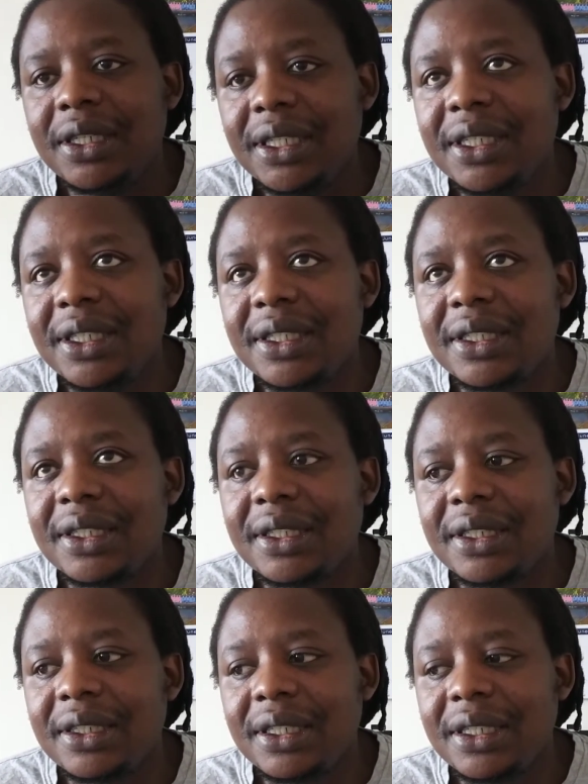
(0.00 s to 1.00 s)
he is
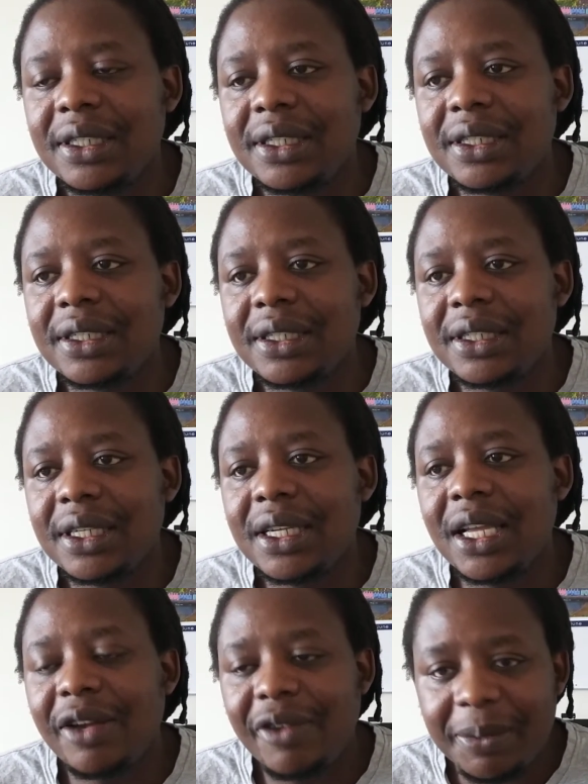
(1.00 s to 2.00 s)
a
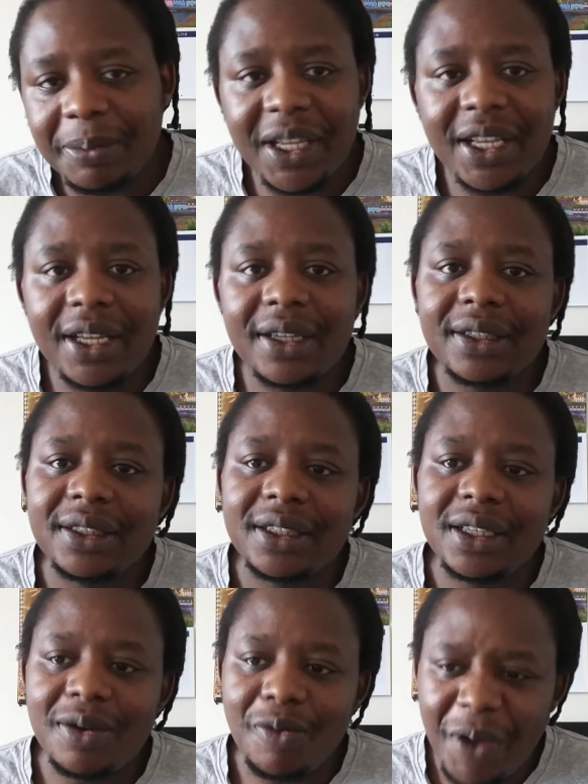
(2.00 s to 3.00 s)
great player,
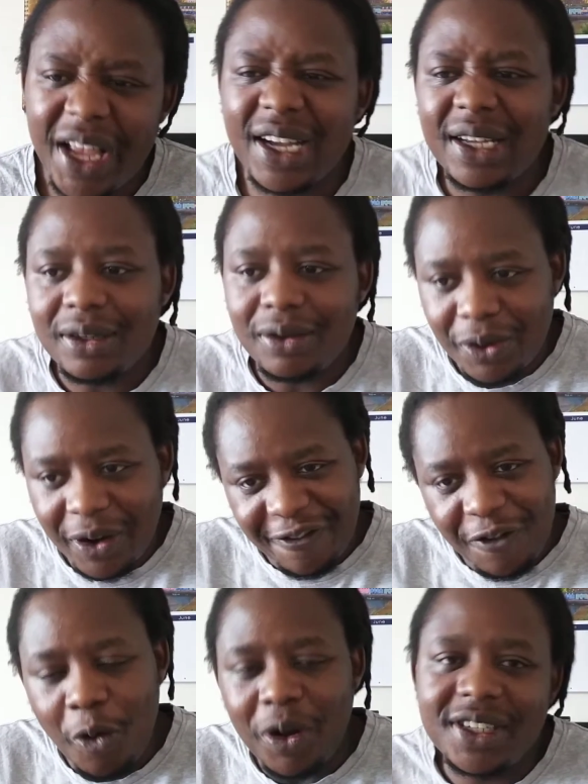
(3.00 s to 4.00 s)
a winger or a
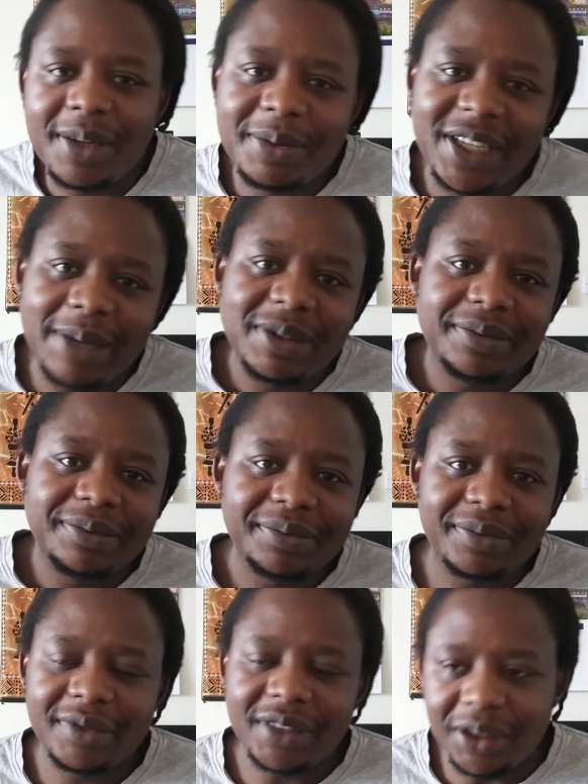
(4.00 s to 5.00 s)
forward sometimes.
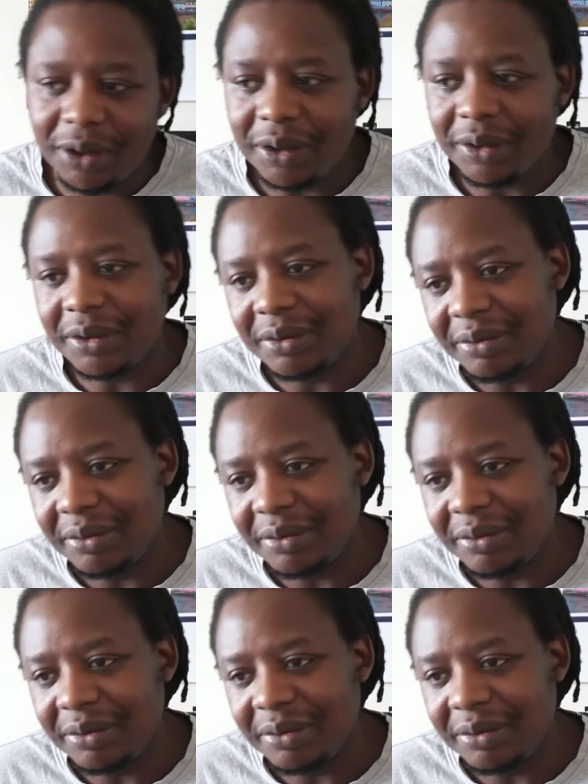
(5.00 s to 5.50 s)
So